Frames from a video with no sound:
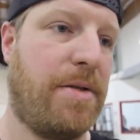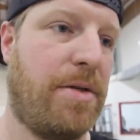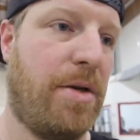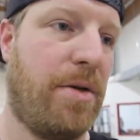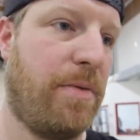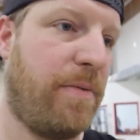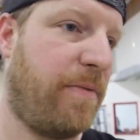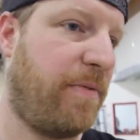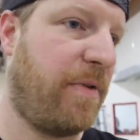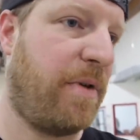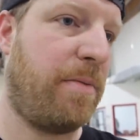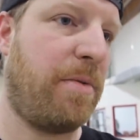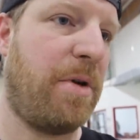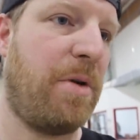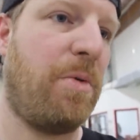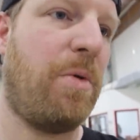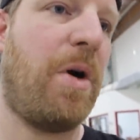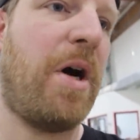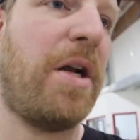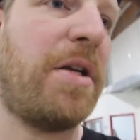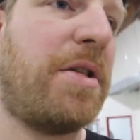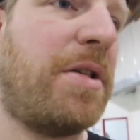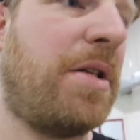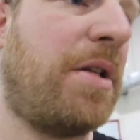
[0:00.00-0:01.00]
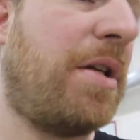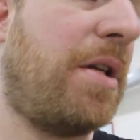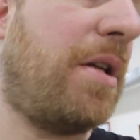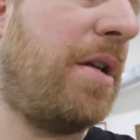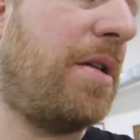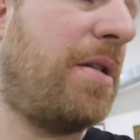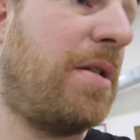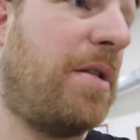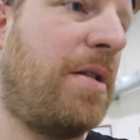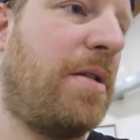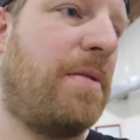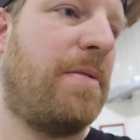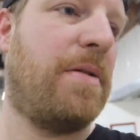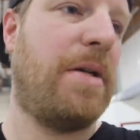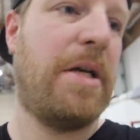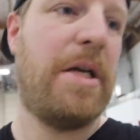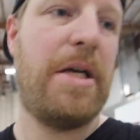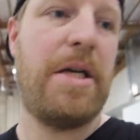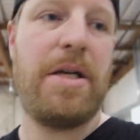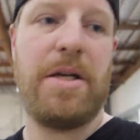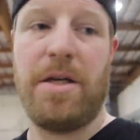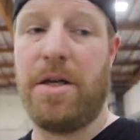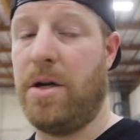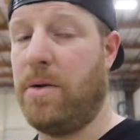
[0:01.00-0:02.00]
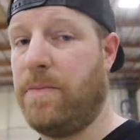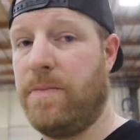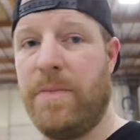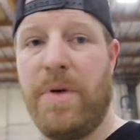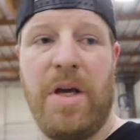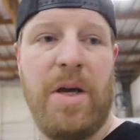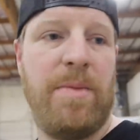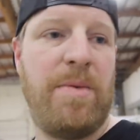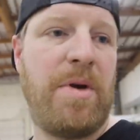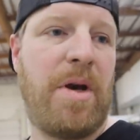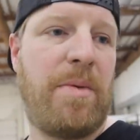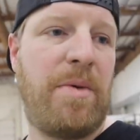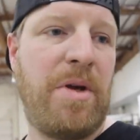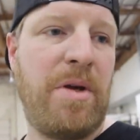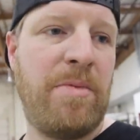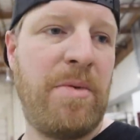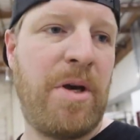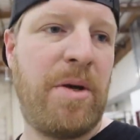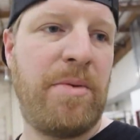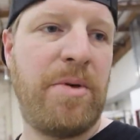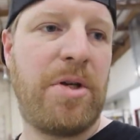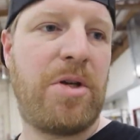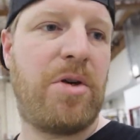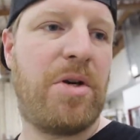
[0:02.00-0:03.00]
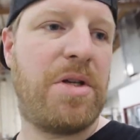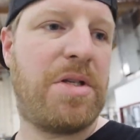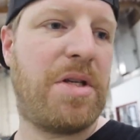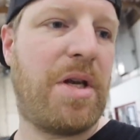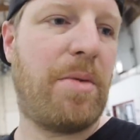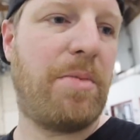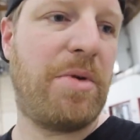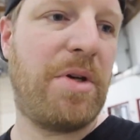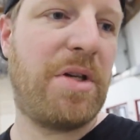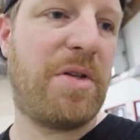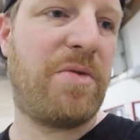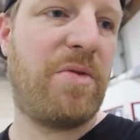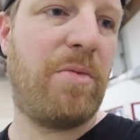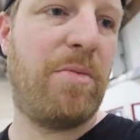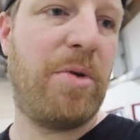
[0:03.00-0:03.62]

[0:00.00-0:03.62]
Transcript: So if anybody watching it is in, you know, hit me up, email me, chris at B is for